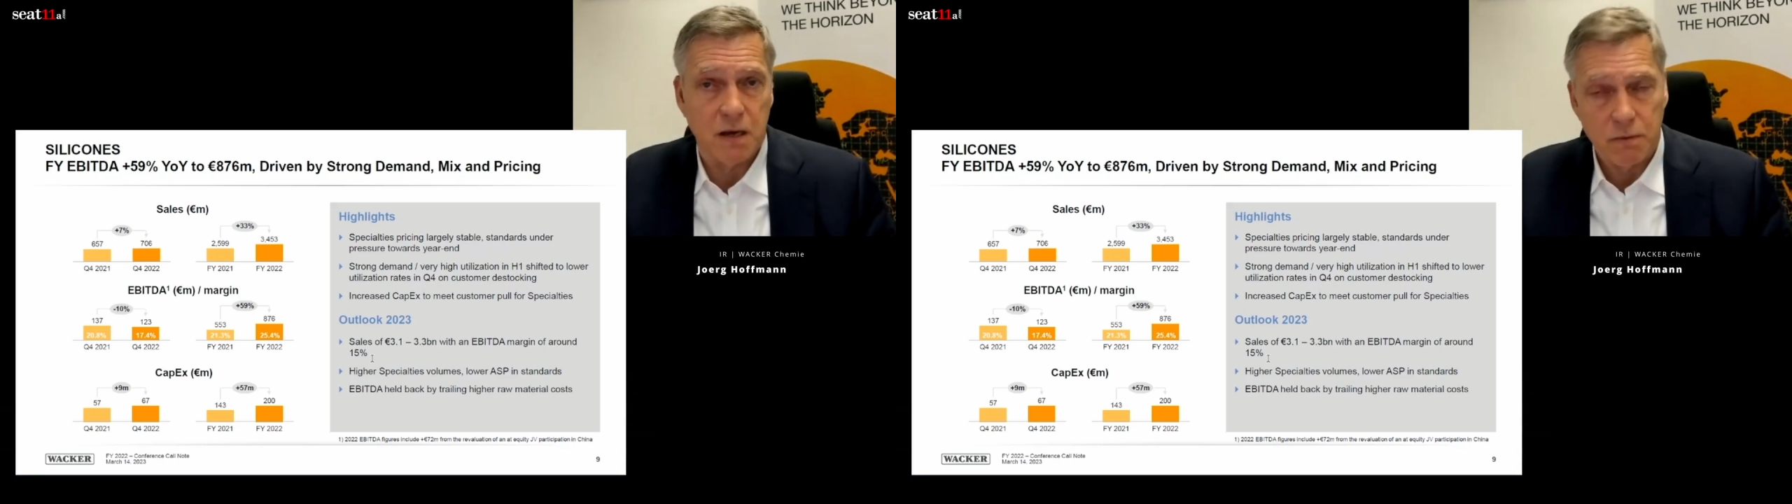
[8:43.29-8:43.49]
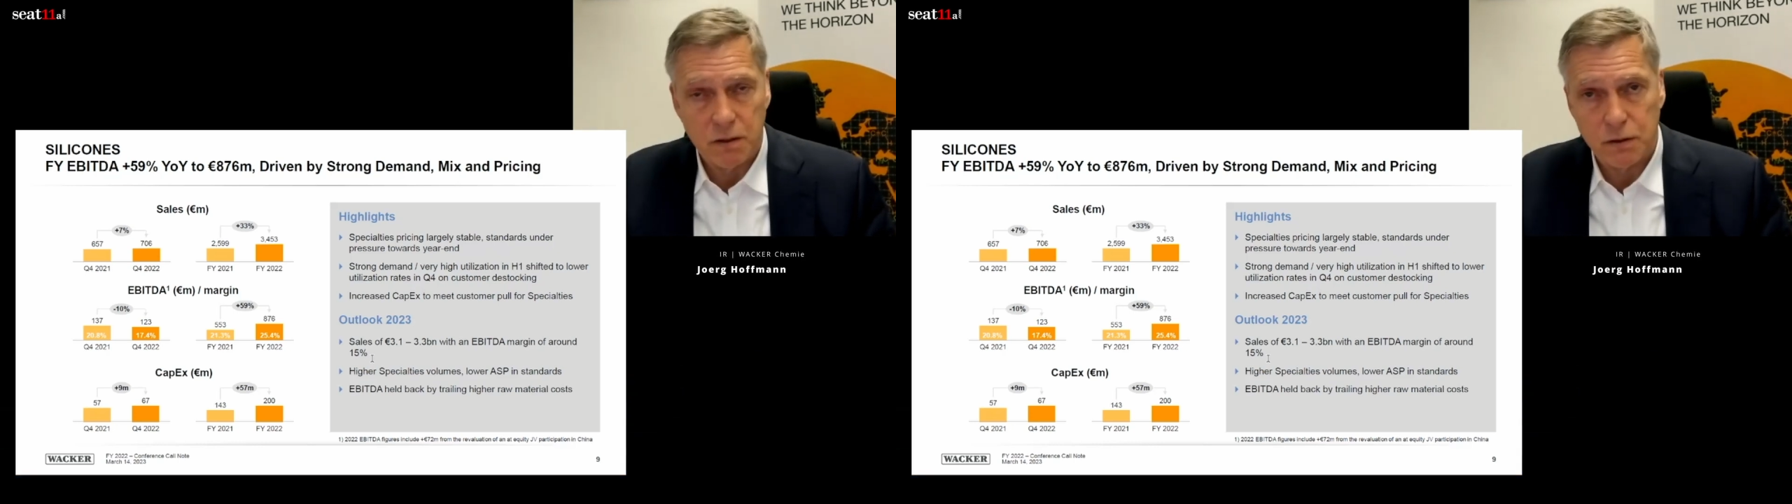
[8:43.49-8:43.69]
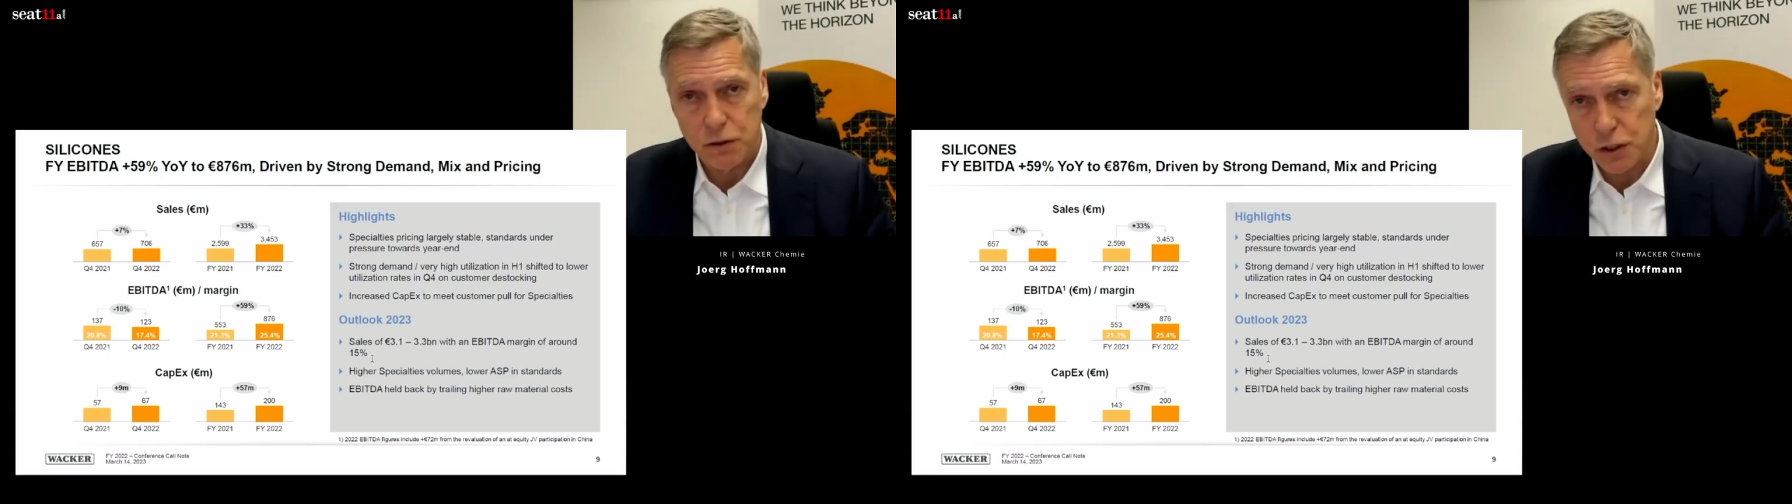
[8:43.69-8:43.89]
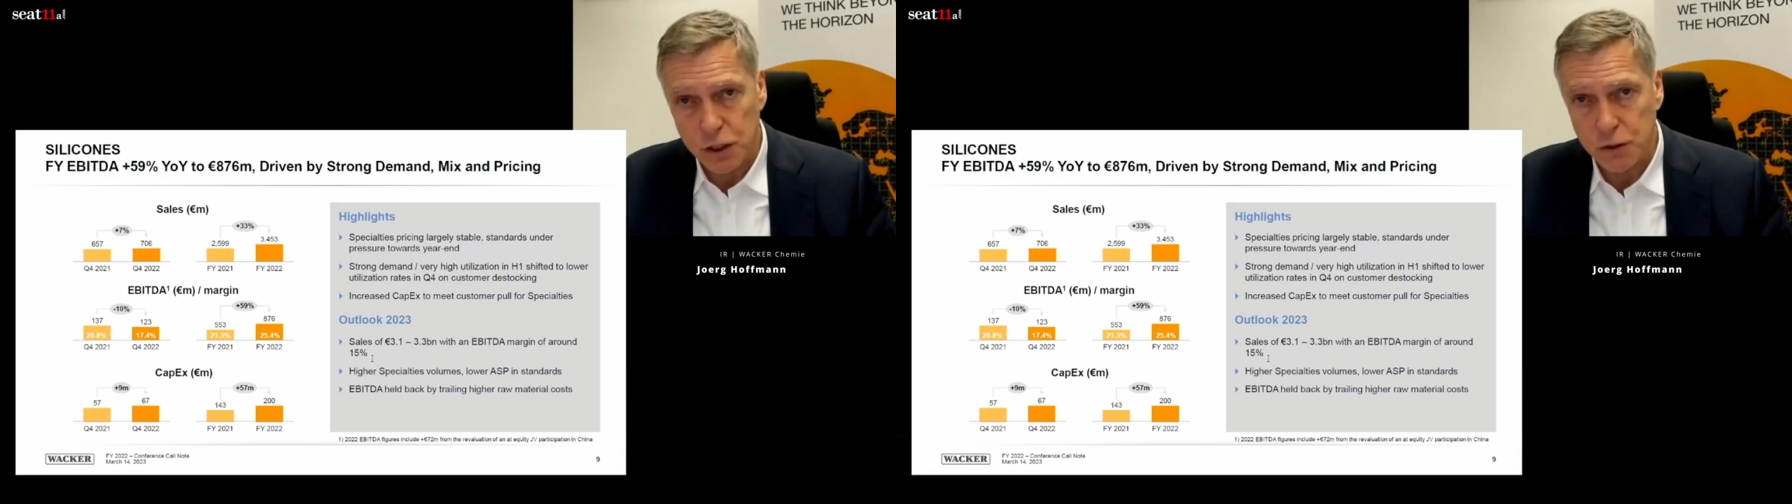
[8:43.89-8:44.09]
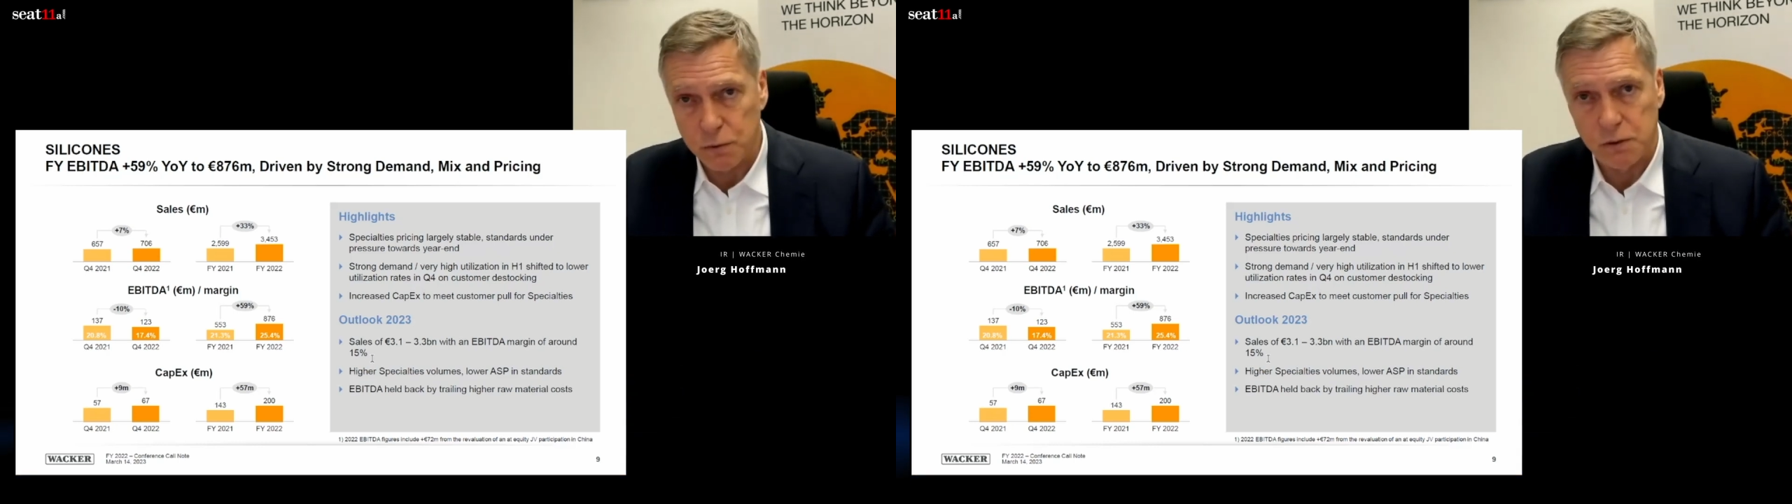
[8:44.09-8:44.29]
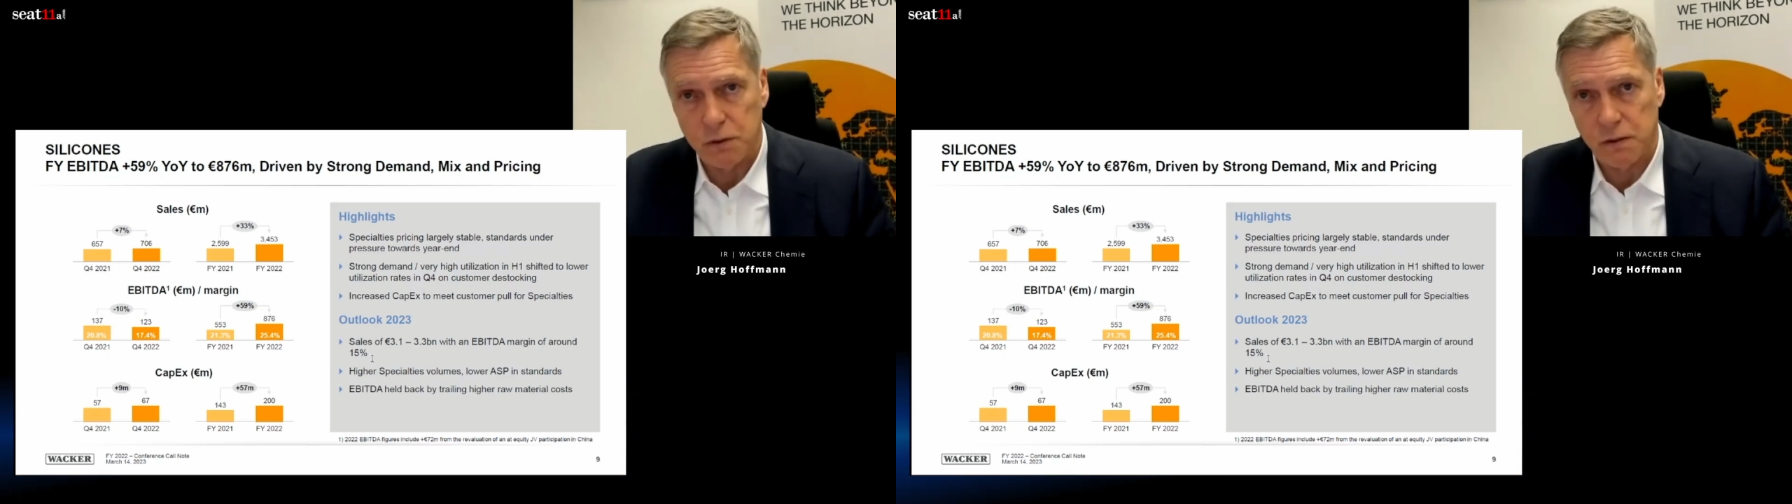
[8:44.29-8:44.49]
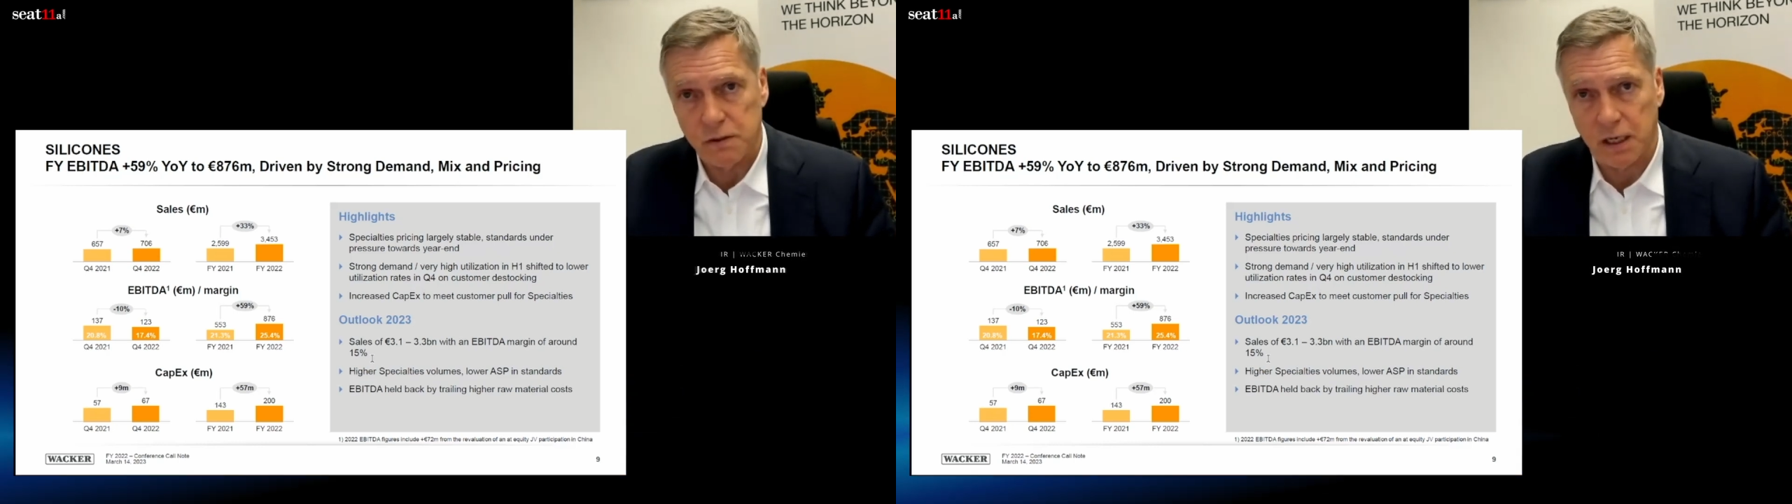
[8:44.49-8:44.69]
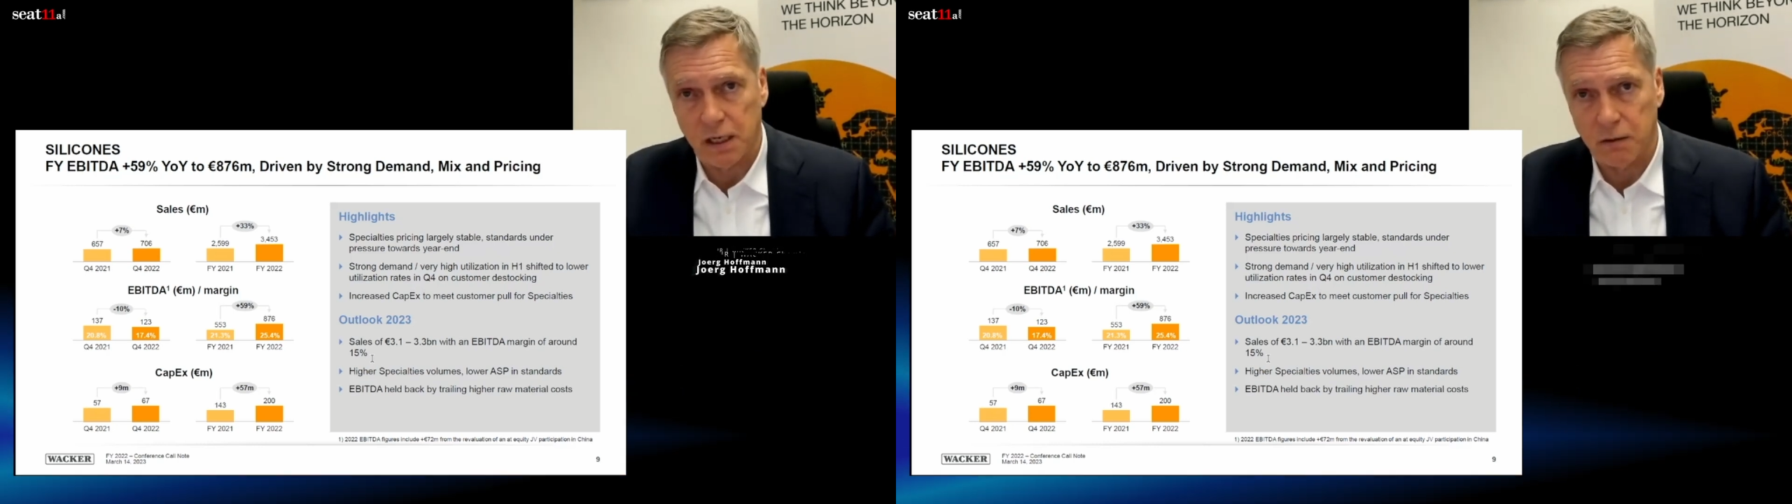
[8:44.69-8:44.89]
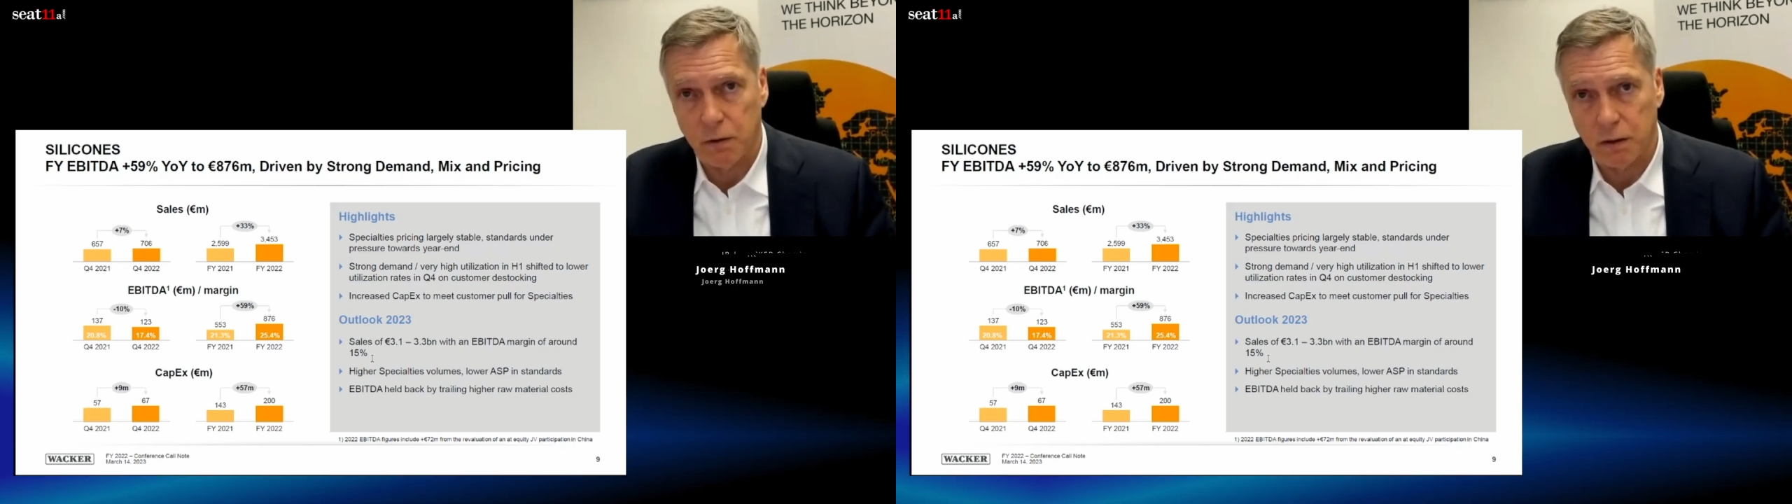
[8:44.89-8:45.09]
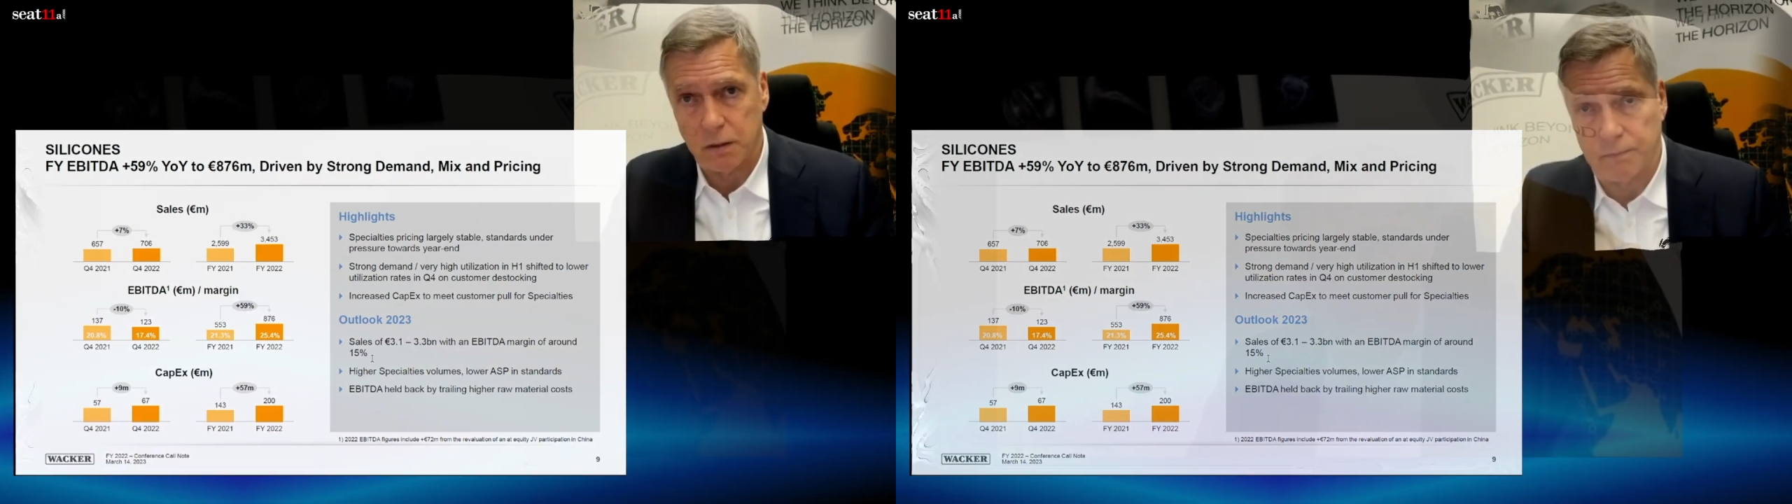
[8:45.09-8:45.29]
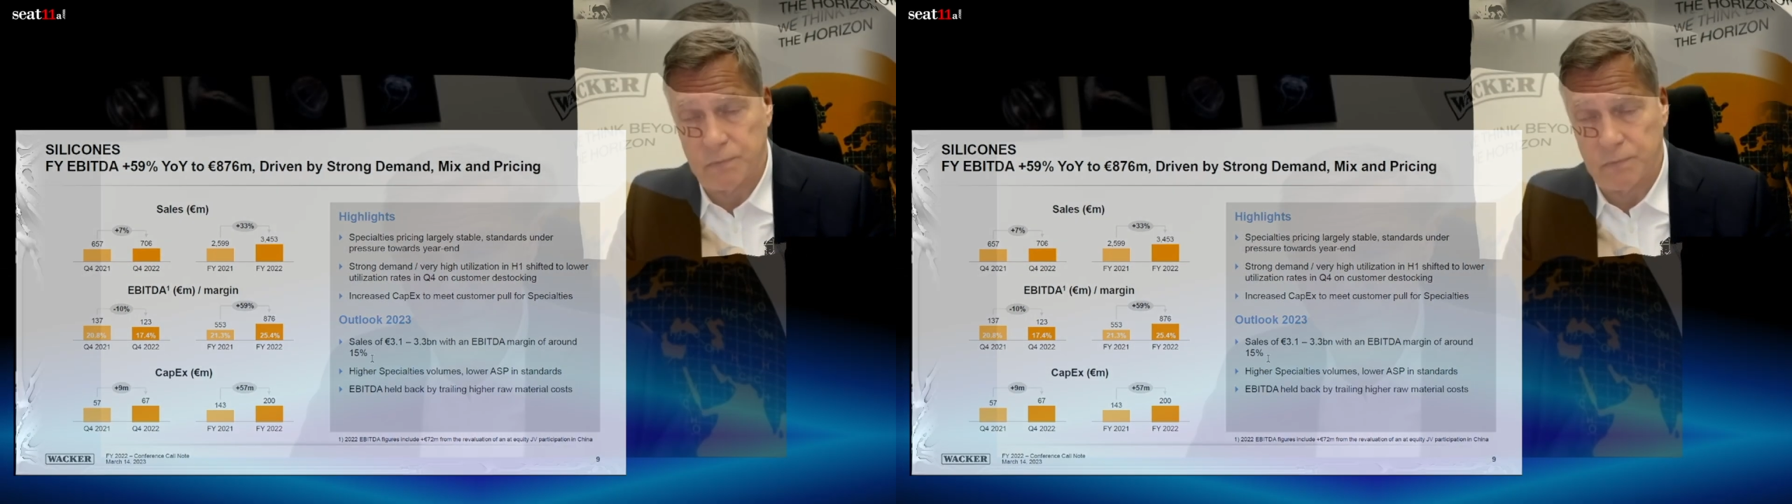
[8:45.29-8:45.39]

will continue into the second quarter.